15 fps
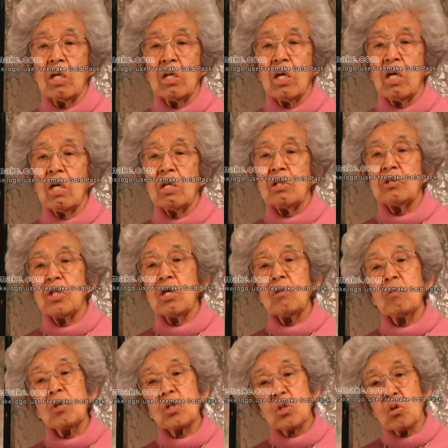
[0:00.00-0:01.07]
they would
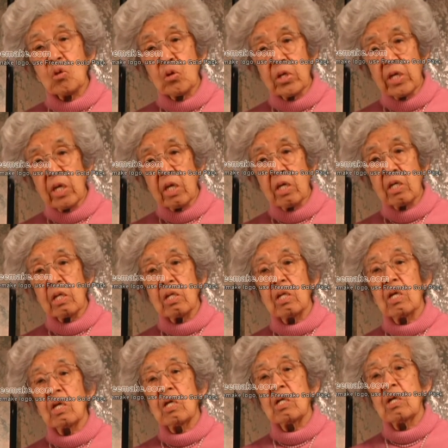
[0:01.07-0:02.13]
go ahead
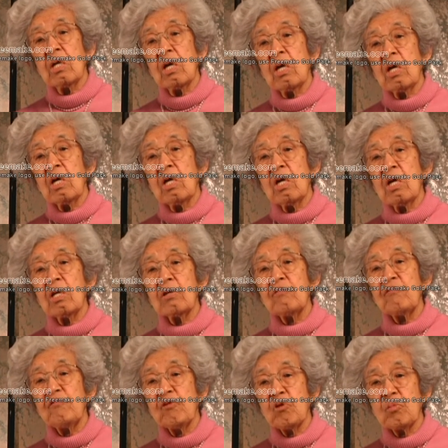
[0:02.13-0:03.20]
and form a
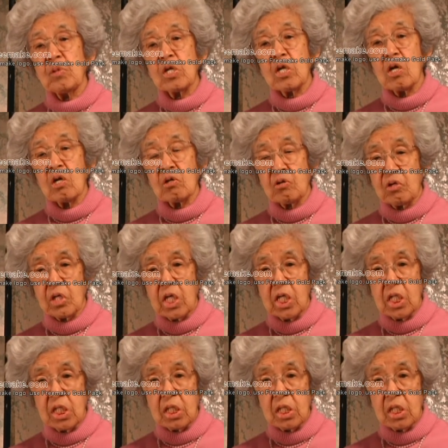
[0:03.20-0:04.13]
congregation